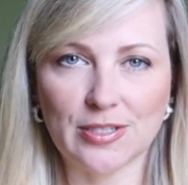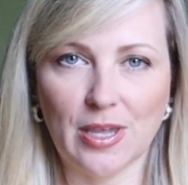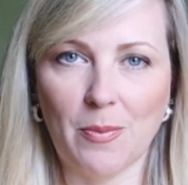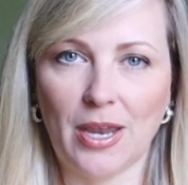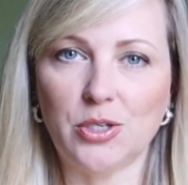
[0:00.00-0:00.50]
they
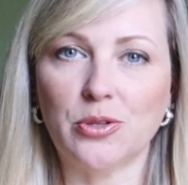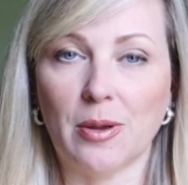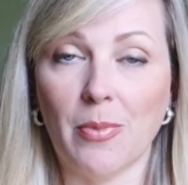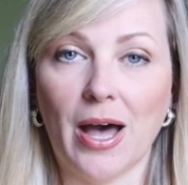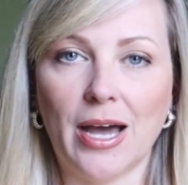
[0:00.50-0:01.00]
made to their
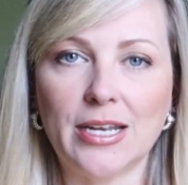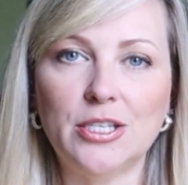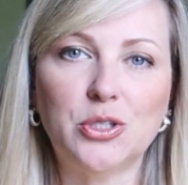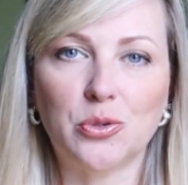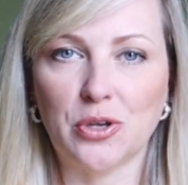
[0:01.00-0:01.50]
bodies,
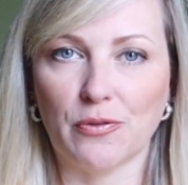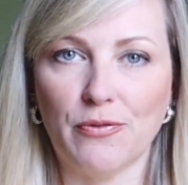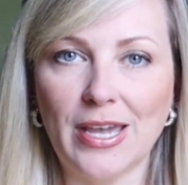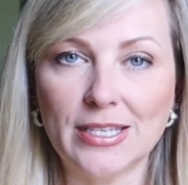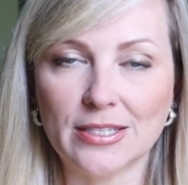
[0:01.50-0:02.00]
to their
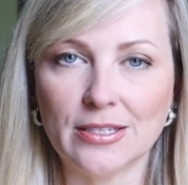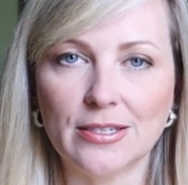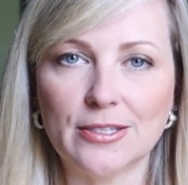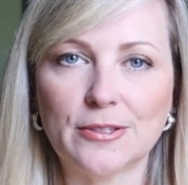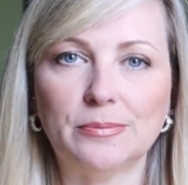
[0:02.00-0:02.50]

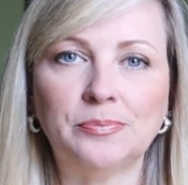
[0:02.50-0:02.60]
faces.